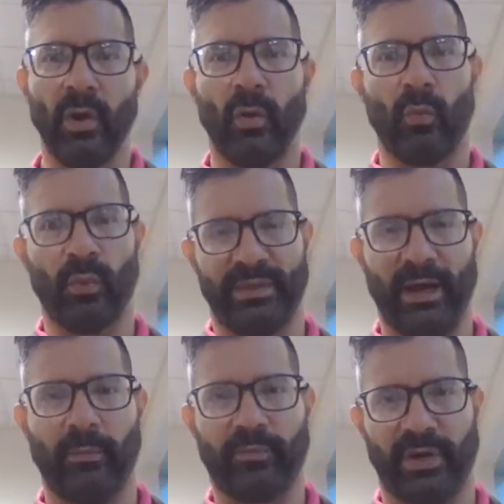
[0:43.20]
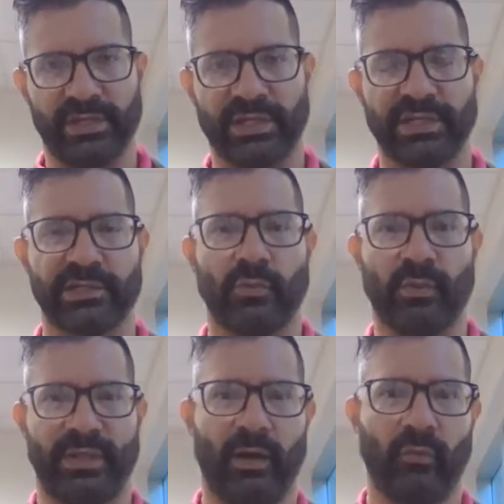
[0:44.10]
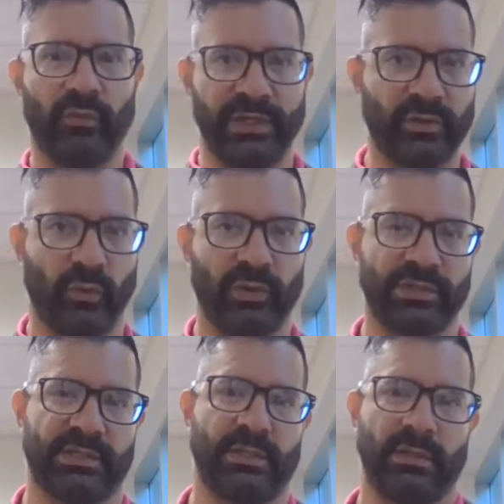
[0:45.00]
Without prejudice, without recourse.